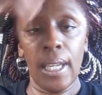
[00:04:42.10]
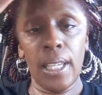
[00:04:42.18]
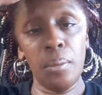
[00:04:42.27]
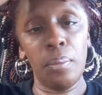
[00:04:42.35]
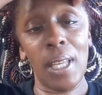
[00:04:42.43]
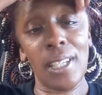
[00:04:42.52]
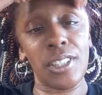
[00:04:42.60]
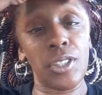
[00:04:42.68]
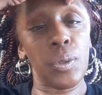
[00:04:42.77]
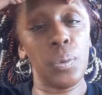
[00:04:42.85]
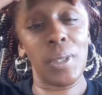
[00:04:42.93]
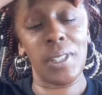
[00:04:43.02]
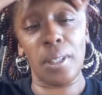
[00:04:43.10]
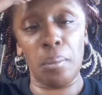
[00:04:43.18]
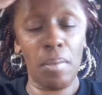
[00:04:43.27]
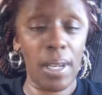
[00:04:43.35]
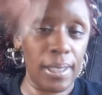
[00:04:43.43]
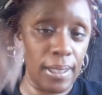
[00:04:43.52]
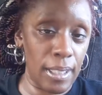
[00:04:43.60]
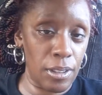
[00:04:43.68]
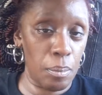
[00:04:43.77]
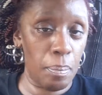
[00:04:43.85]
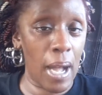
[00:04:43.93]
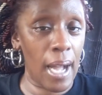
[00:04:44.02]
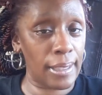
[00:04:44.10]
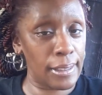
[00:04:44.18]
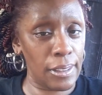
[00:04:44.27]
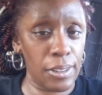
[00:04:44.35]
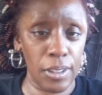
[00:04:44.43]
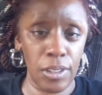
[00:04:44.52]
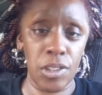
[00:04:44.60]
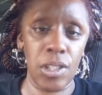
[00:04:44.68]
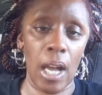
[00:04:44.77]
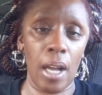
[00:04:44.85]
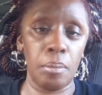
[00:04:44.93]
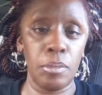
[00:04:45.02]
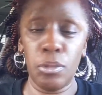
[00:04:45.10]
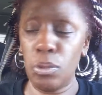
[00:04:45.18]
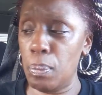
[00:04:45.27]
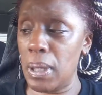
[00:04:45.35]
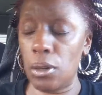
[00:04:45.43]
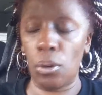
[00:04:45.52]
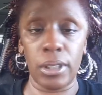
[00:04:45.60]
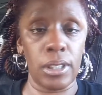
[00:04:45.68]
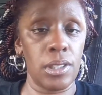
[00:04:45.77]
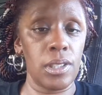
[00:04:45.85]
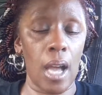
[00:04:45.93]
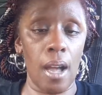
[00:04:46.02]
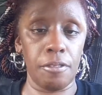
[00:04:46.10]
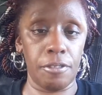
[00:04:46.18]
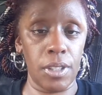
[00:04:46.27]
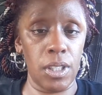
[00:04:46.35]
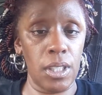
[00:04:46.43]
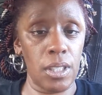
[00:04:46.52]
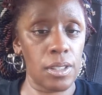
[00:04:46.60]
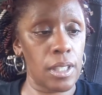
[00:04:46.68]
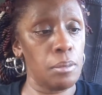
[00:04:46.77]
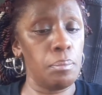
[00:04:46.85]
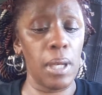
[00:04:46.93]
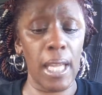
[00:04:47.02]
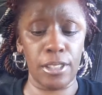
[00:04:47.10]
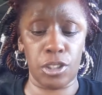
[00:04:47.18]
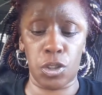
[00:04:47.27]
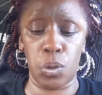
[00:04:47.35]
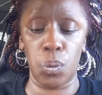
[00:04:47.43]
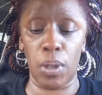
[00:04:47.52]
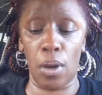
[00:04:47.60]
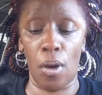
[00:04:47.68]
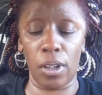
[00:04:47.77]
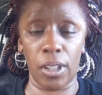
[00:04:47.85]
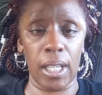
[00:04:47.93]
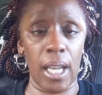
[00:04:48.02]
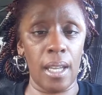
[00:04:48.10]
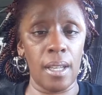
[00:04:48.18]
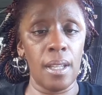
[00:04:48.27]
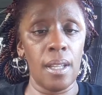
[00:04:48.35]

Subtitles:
He blessed you with some money in your pocket, a good job, been on your job for years. He blessed you with all of that.